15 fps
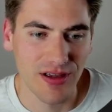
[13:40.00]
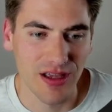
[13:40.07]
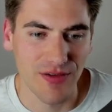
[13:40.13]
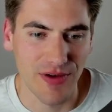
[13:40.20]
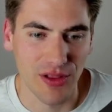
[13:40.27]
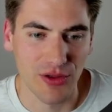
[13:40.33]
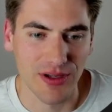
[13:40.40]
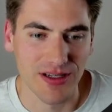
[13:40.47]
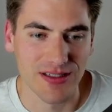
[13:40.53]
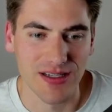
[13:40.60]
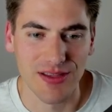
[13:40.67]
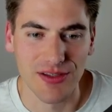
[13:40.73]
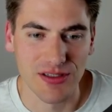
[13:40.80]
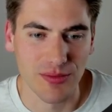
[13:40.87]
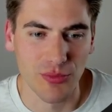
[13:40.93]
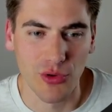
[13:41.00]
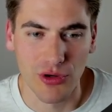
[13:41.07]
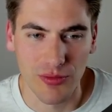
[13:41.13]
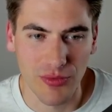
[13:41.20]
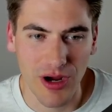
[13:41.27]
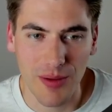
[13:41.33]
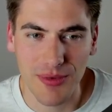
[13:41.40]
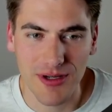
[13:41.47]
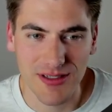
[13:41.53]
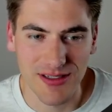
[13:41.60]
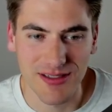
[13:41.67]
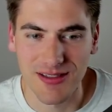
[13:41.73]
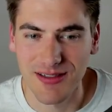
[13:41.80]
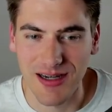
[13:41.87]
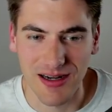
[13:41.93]
if I look inside this important properties,
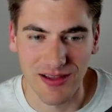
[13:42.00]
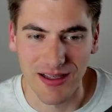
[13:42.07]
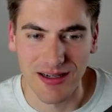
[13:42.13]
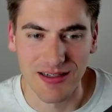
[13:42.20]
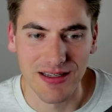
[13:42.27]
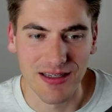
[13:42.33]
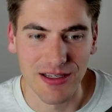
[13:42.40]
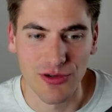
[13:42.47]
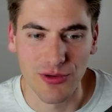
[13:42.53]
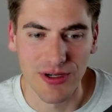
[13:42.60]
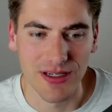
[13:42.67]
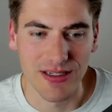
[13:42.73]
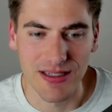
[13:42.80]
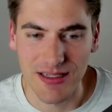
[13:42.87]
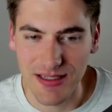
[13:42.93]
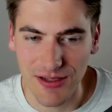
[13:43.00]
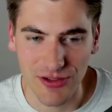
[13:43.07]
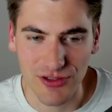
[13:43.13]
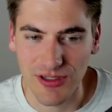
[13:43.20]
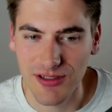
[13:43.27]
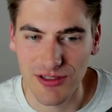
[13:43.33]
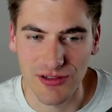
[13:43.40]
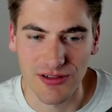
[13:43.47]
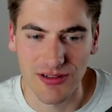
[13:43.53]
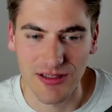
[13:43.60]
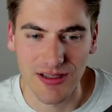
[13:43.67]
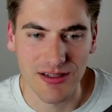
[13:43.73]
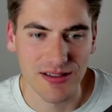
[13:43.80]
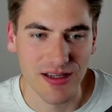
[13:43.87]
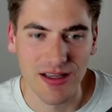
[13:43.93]
this is kind of like nitty gritty details on certain
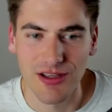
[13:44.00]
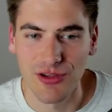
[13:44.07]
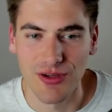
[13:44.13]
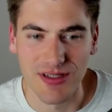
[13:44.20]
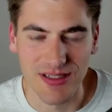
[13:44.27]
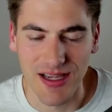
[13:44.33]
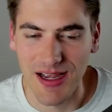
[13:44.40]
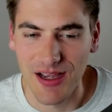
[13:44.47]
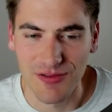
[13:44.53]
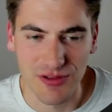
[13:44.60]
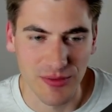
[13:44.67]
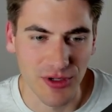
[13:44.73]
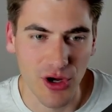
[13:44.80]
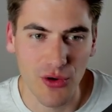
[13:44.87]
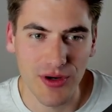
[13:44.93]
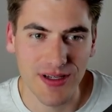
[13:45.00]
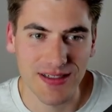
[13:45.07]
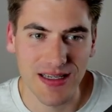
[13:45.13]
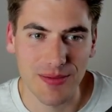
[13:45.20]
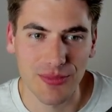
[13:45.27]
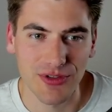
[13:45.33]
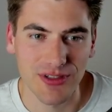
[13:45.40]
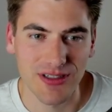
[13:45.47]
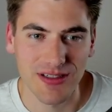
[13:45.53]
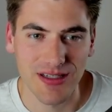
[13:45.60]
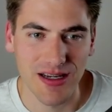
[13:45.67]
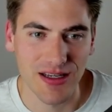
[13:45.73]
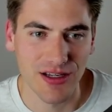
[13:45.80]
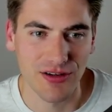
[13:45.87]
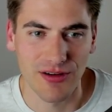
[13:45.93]
things. You can see I have some code examples
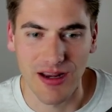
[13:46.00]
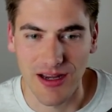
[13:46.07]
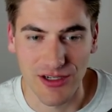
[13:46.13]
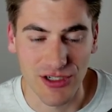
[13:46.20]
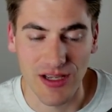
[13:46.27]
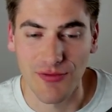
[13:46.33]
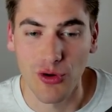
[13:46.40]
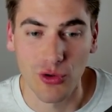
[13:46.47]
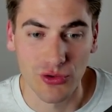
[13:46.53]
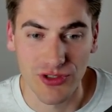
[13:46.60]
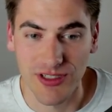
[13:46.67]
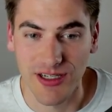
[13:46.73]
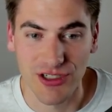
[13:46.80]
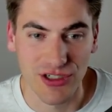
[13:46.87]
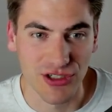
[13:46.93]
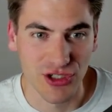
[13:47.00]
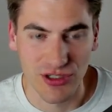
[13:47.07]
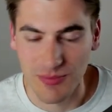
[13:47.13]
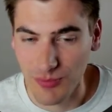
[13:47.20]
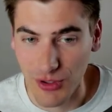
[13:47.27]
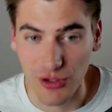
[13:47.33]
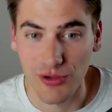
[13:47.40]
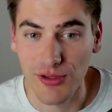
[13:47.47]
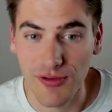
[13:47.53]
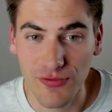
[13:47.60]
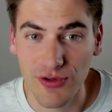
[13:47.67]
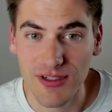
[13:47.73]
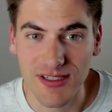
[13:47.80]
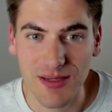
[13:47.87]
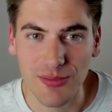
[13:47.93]
inside here and I just have a whole section just purely for
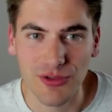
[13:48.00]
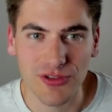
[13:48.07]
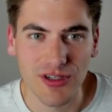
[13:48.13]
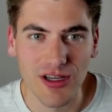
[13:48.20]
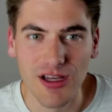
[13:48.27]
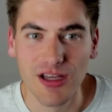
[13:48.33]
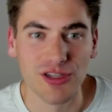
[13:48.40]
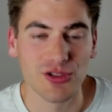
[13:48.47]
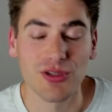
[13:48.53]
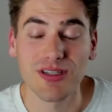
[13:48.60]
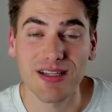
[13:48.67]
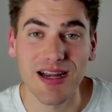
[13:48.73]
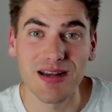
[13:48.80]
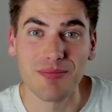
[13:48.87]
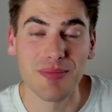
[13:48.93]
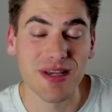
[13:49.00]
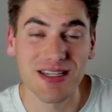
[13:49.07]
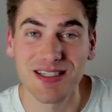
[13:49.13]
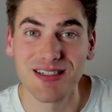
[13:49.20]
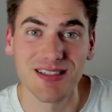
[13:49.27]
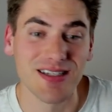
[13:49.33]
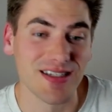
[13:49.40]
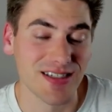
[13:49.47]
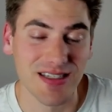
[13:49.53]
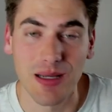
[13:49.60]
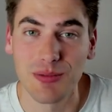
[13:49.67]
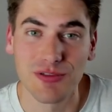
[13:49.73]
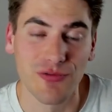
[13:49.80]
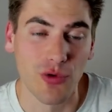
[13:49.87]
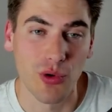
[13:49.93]
examples. So this kind of mixes in
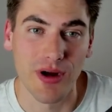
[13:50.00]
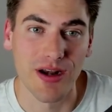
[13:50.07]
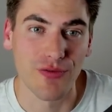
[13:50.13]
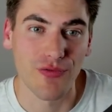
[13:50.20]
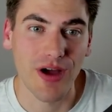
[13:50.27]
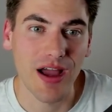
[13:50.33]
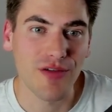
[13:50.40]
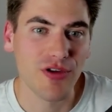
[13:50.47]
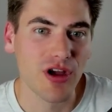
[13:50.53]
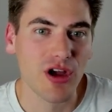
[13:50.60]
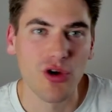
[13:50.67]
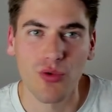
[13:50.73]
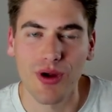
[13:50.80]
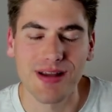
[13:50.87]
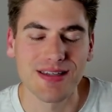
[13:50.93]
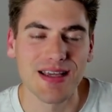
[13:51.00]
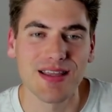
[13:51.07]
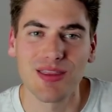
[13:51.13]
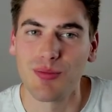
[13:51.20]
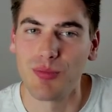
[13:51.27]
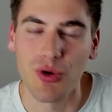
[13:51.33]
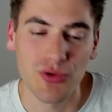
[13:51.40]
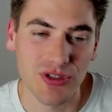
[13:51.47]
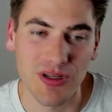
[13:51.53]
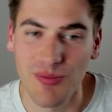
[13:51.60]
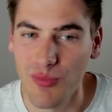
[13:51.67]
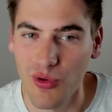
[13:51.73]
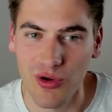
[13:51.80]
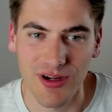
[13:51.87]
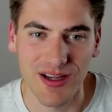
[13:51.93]
steps four and five where I take the most
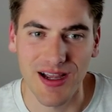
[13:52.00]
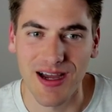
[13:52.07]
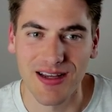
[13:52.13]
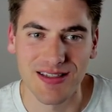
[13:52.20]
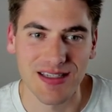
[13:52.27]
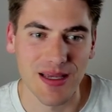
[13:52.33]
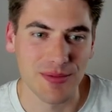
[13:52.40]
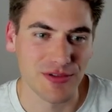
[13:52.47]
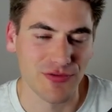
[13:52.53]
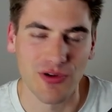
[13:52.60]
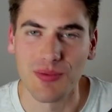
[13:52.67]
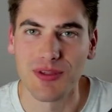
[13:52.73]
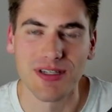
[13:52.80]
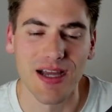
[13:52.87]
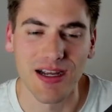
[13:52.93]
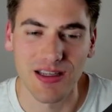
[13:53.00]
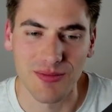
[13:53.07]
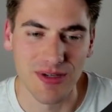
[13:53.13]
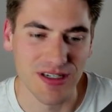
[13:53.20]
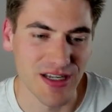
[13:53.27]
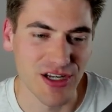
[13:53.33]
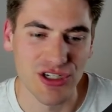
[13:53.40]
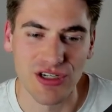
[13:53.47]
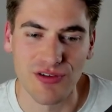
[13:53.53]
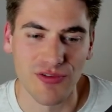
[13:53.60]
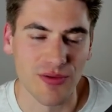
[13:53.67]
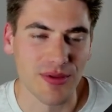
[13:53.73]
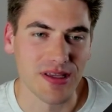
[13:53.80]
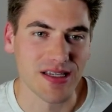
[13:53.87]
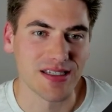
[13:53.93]
important concepts from the documentation and
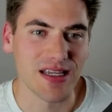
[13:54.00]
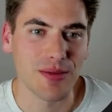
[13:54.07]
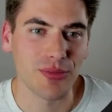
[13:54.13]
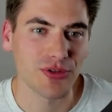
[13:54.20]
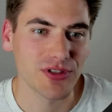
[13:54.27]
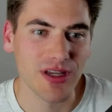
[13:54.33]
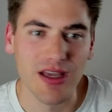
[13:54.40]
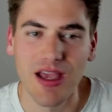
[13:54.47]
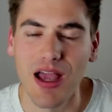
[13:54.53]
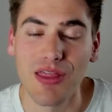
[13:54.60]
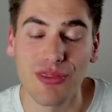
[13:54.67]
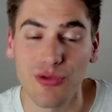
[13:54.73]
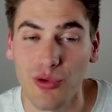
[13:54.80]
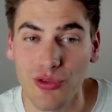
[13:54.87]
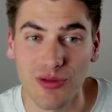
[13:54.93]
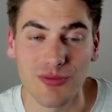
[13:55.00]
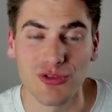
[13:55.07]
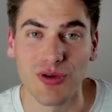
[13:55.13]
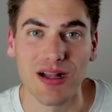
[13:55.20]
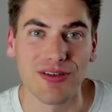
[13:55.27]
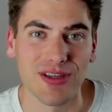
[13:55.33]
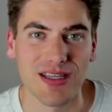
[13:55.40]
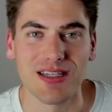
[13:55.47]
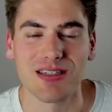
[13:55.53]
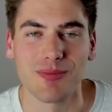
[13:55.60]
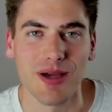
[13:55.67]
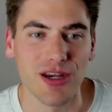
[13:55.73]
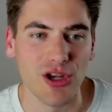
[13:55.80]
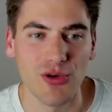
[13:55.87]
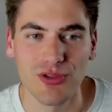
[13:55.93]
from the examples and throw them directly into
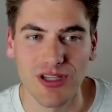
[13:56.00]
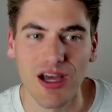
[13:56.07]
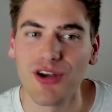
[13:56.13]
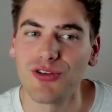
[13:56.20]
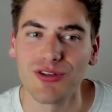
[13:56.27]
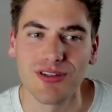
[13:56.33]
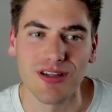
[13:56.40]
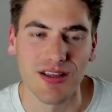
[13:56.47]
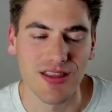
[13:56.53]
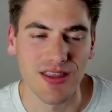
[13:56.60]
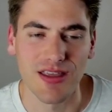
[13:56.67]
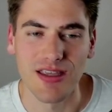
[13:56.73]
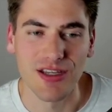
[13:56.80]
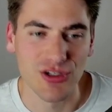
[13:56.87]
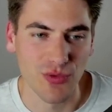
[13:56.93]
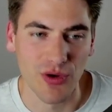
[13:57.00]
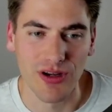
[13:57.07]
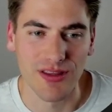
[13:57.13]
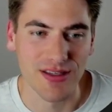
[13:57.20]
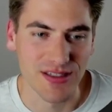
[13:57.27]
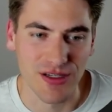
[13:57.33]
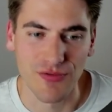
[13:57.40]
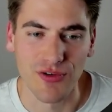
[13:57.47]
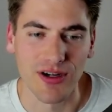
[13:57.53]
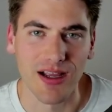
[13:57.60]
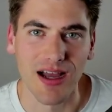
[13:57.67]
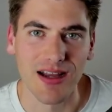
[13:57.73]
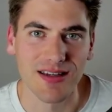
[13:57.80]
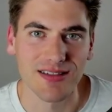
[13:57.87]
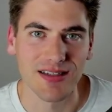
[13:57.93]
my notes underneath each one of these different
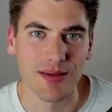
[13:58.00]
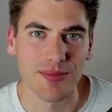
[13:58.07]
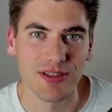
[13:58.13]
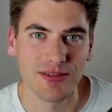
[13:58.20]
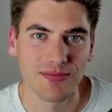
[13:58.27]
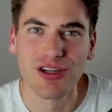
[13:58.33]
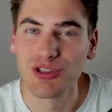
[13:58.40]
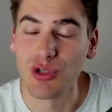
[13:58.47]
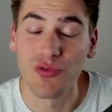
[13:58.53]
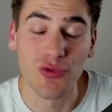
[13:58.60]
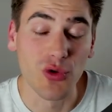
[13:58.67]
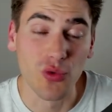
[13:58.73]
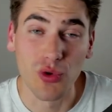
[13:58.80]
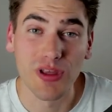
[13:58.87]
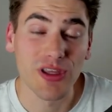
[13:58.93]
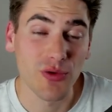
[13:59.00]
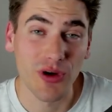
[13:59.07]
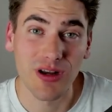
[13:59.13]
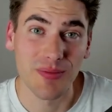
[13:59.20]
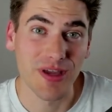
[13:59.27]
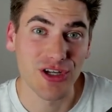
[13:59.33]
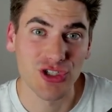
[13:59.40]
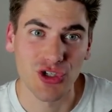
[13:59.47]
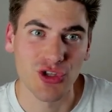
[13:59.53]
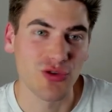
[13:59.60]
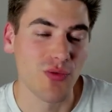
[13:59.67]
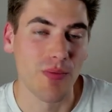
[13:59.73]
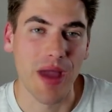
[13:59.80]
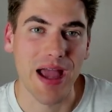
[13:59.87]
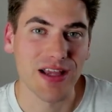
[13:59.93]
concepts. So if you really want to make sure you
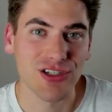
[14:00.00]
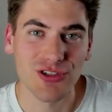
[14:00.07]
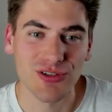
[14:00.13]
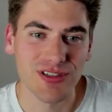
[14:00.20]
master